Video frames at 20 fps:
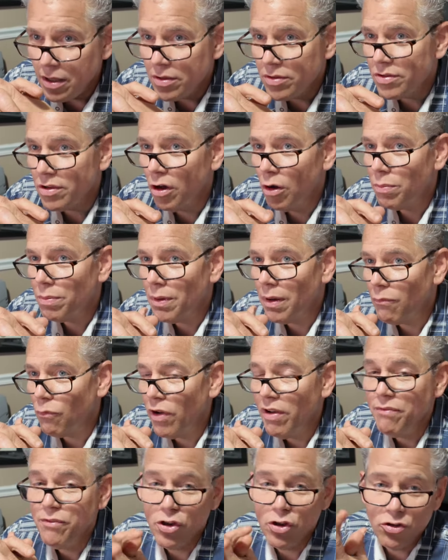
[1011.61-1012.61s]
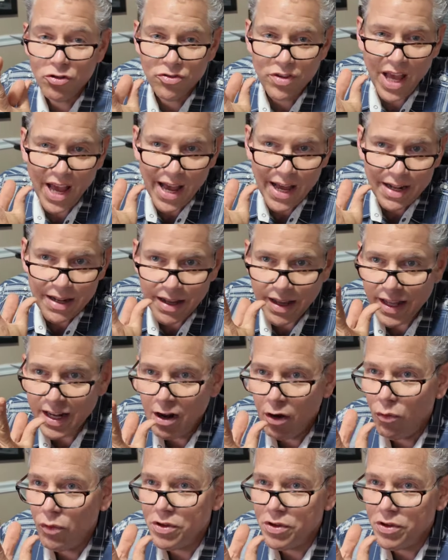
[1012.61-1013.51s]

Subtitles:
So we've used that. You know,